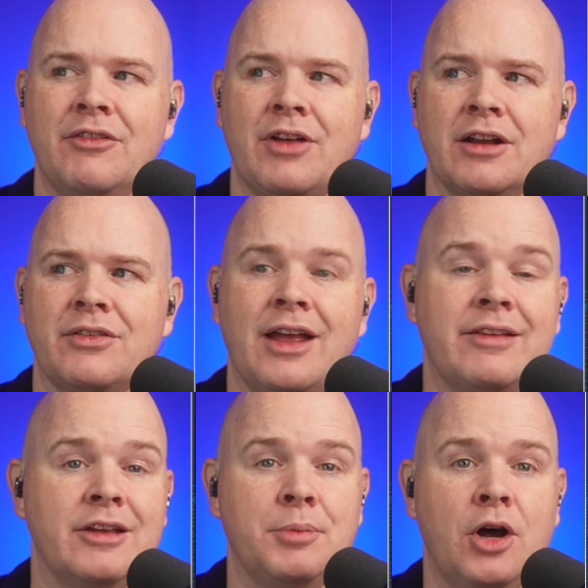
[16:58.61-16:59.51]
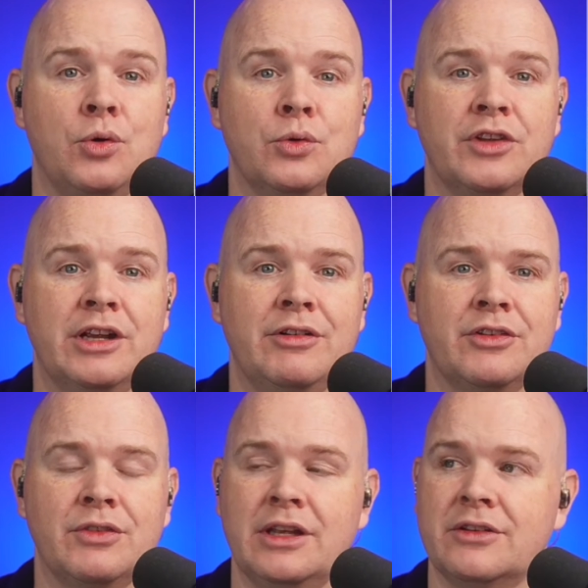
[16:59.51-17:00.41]
they've kind of set up a whole
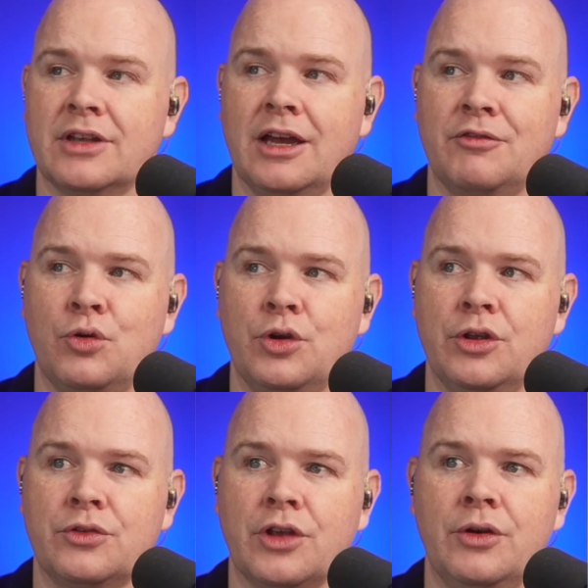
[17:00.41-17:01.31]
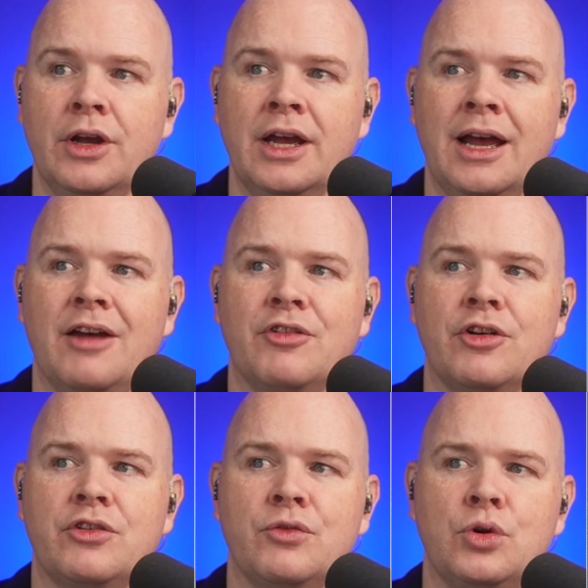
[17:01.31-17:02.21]
series of these for you. So
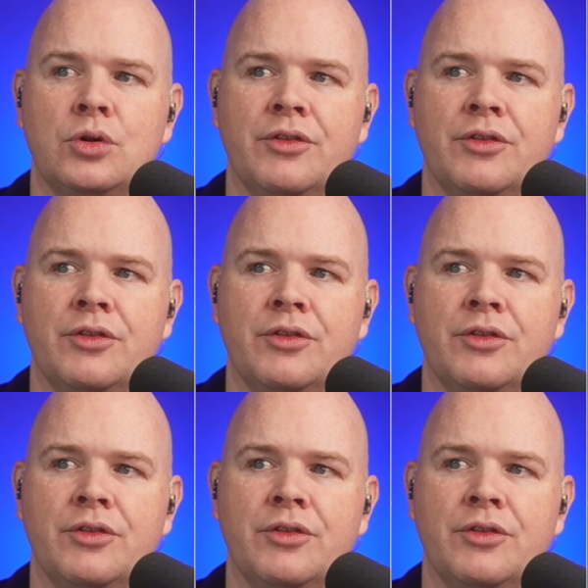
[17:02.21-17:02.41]
first of